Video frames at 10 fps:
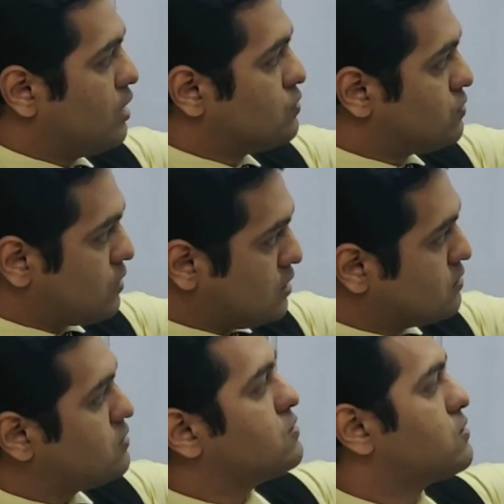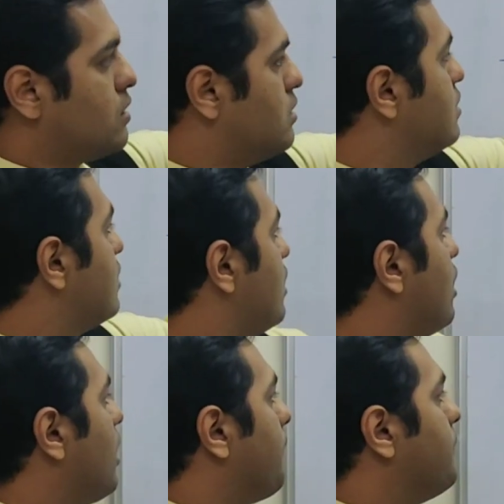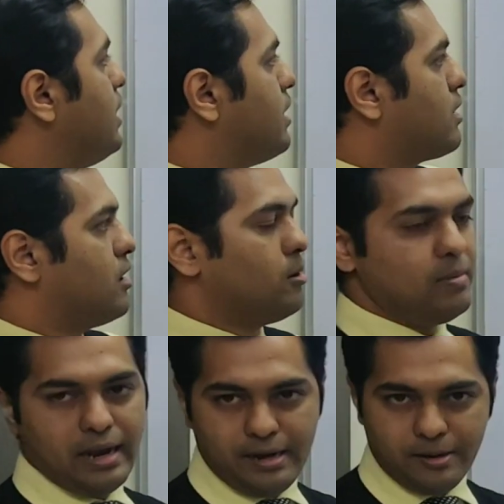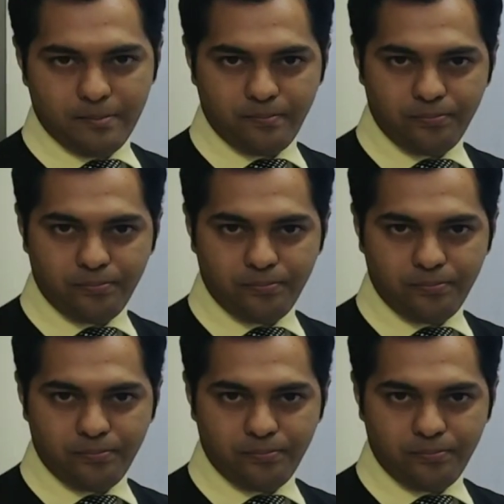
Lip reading: son's son, being colorblind?